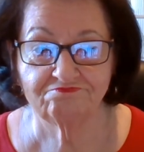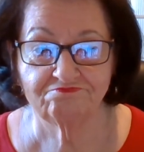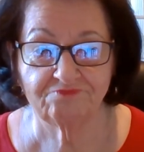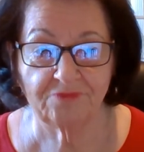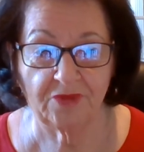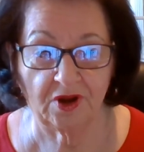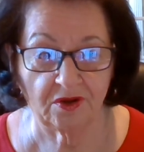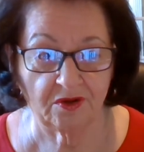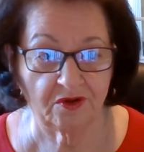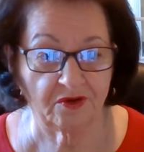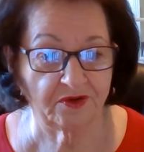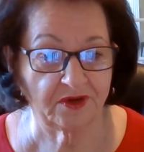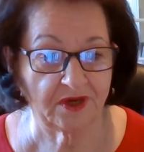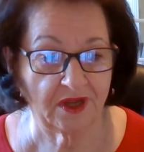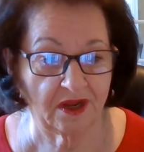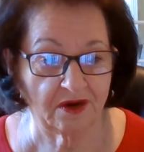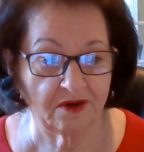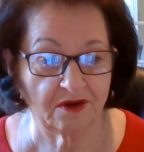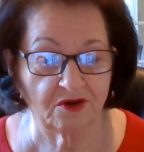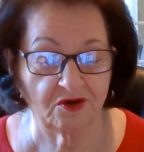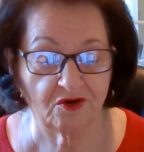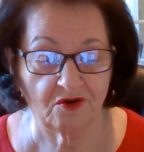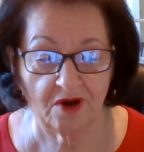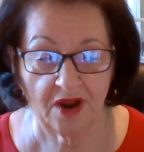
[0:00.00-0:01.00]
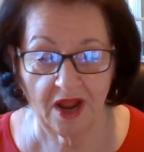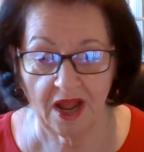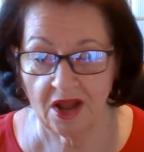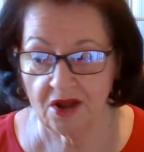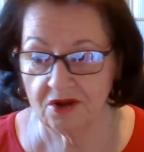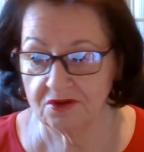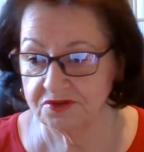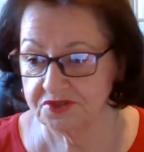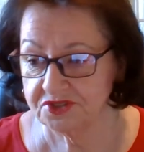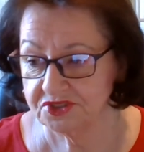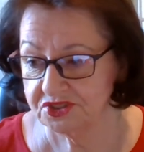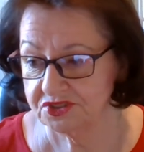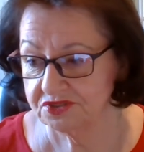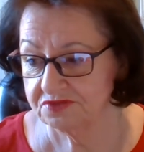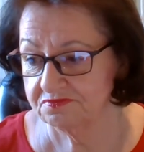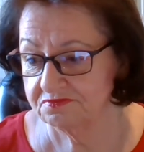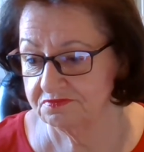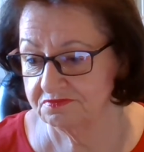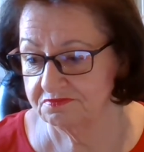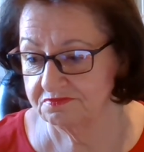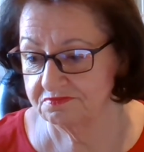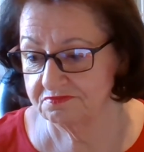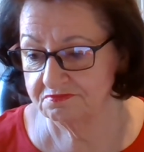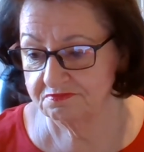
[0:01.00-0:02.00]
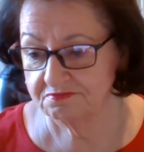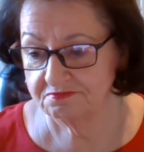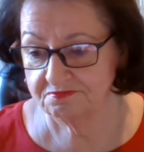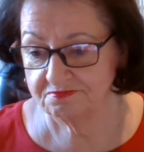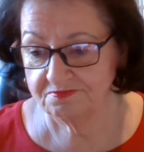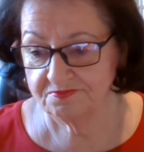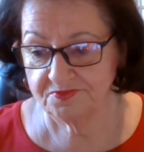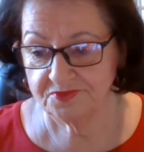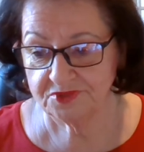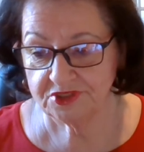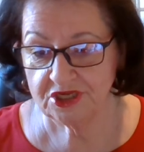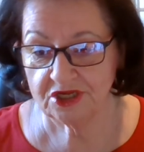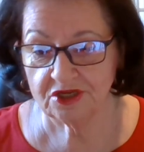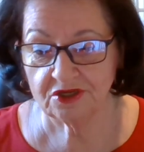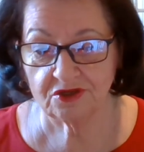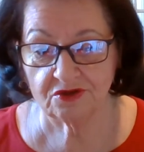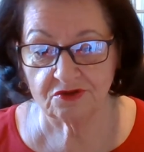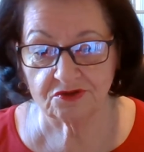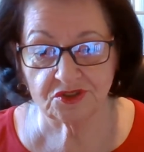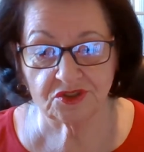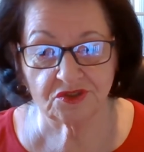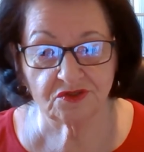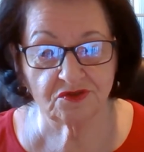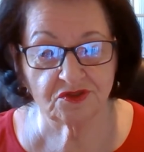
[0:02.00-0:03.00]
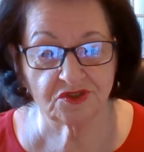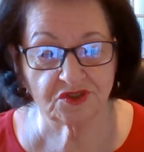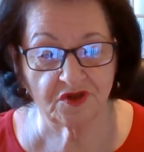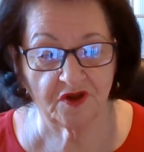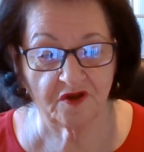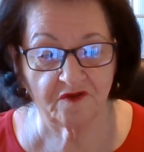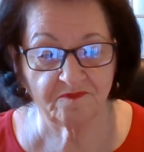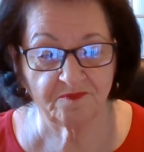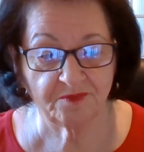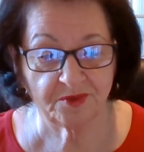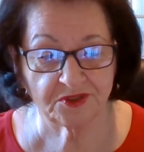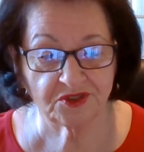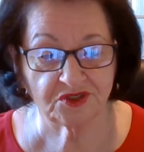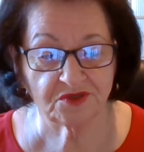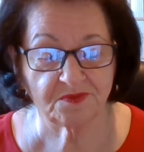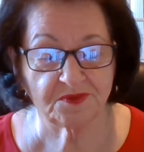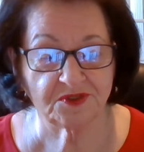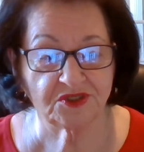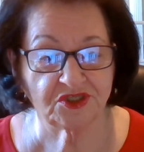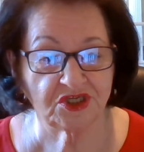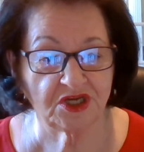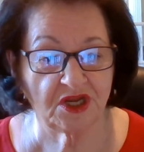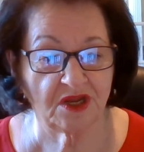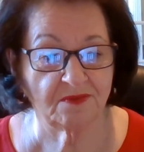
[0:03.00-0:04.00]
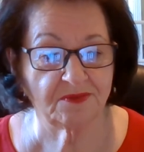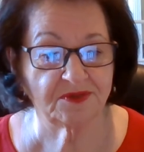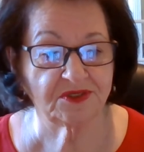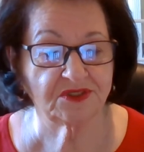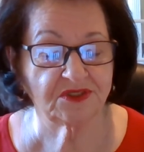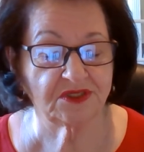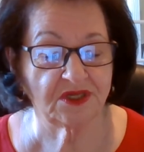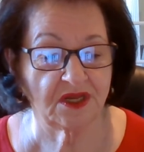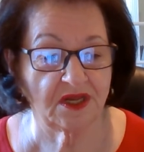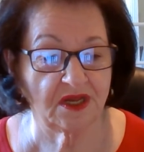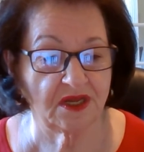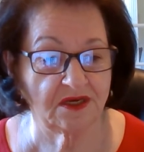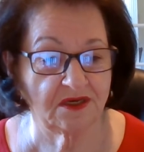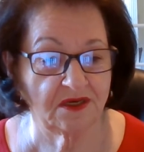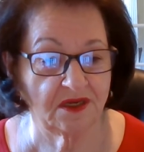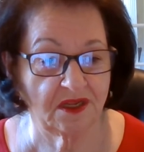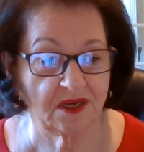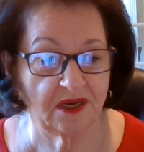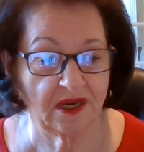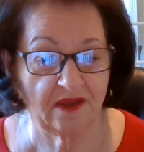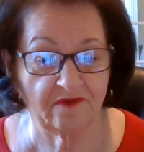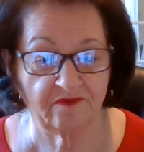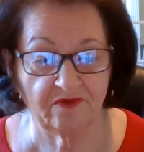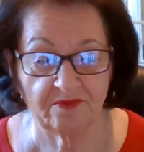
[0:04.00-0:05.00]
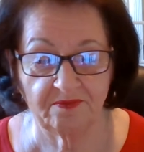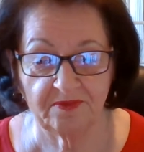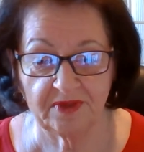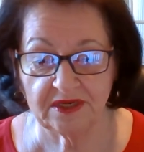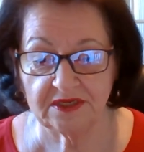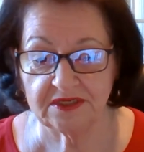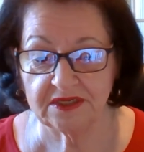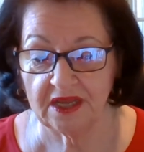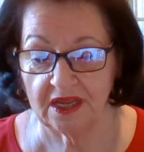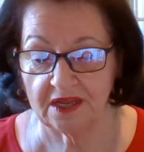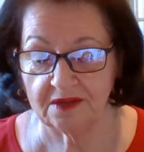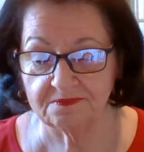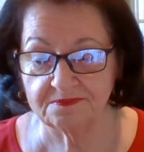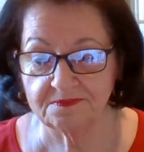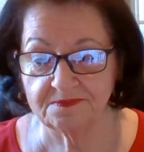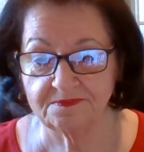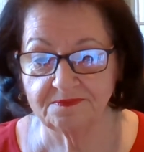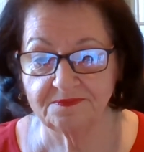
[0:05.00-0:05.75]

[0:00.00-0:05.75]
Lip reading: bunker down in your house, kick your shoes off, put your pajamas on, and have a me day.